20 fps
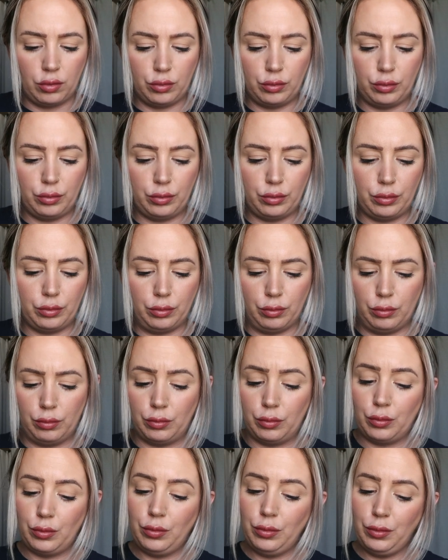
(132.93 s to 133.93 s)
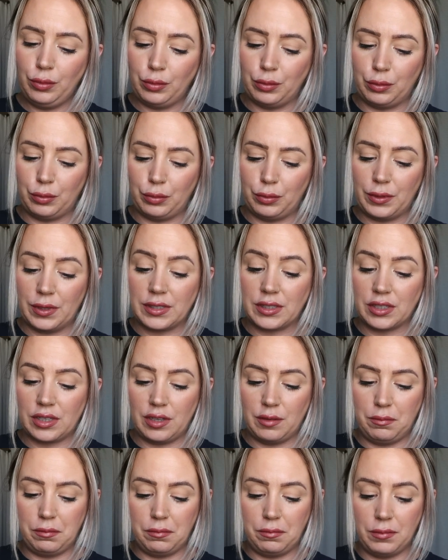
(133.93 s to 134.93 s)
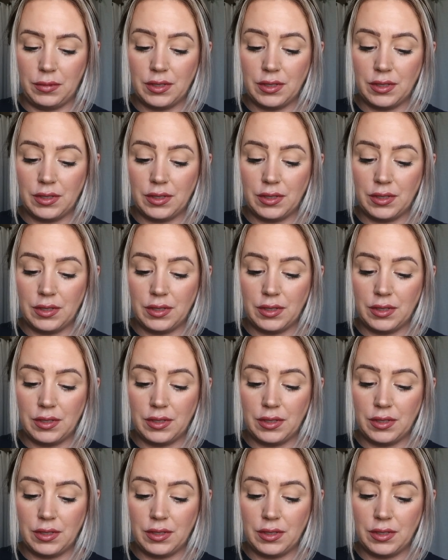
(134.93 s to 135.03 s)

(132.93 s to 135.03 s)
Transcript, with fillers: Ooh, ooh, this could